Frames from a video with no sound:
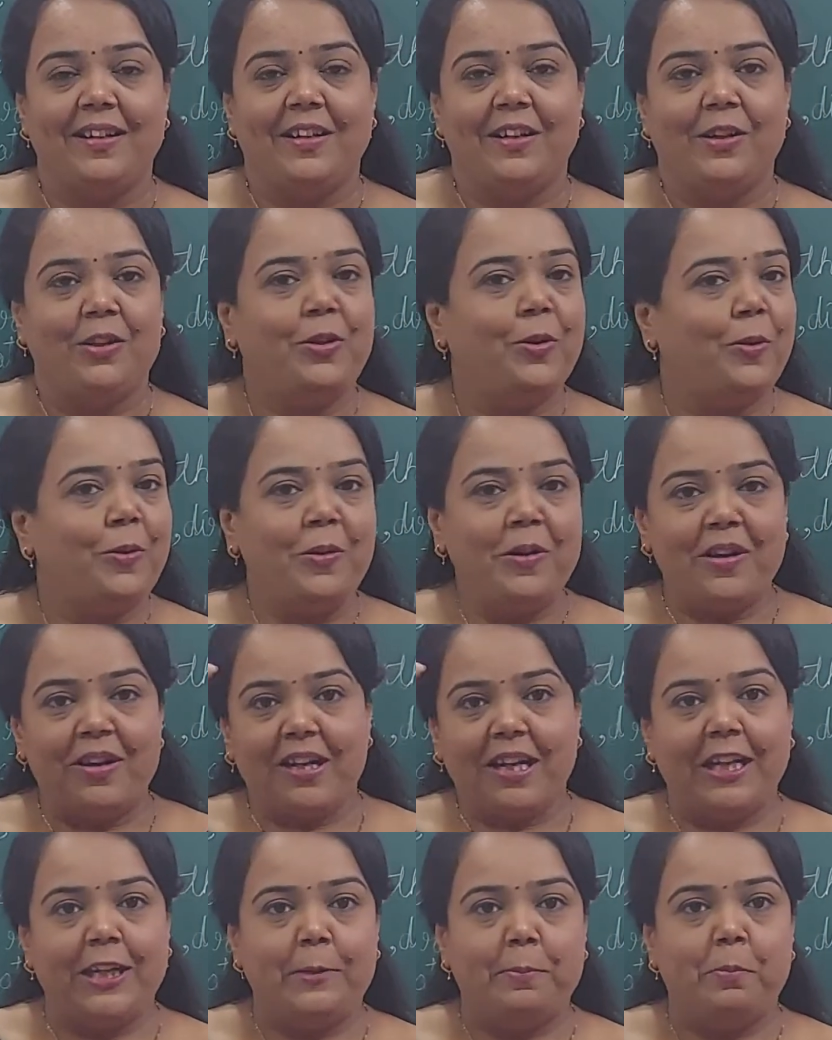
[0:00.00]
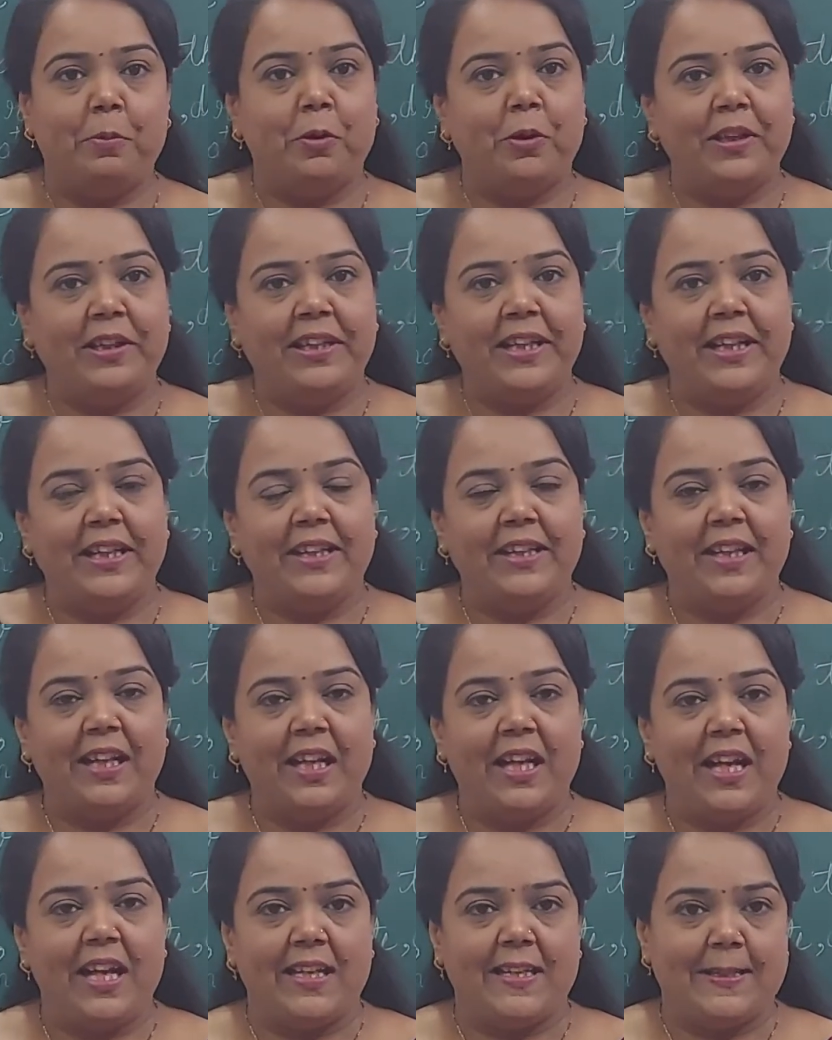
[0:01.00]
don't write point and then
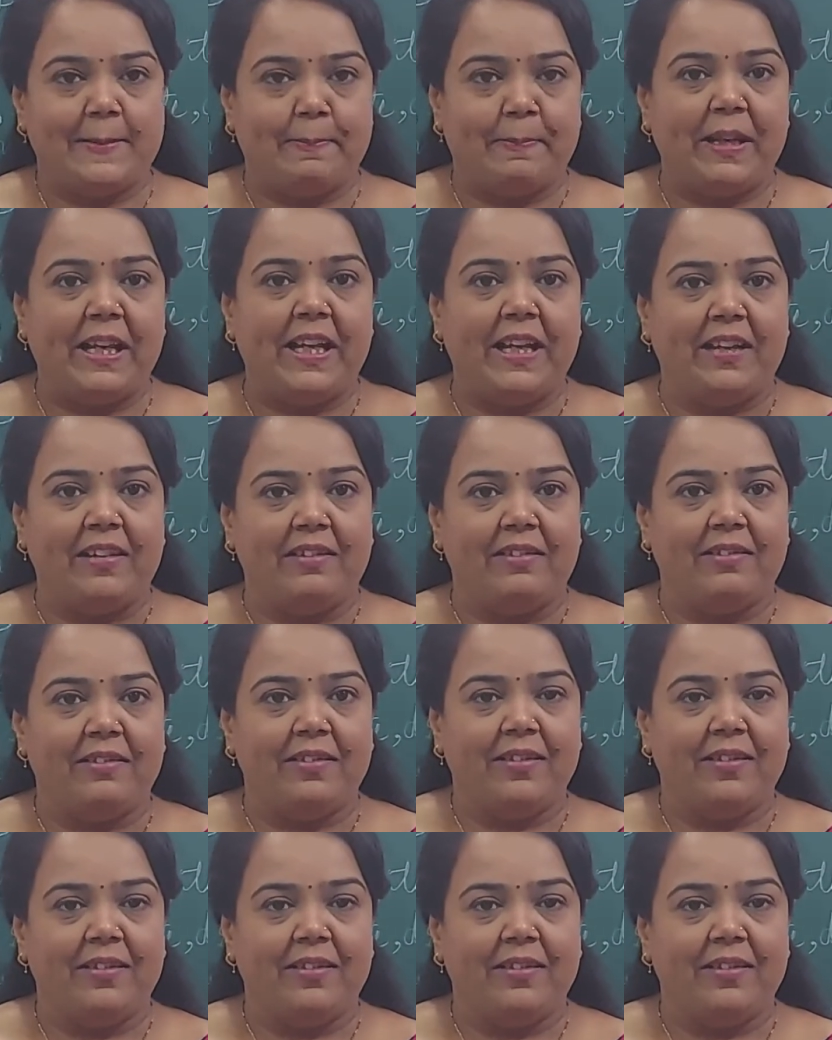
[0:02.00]
explain.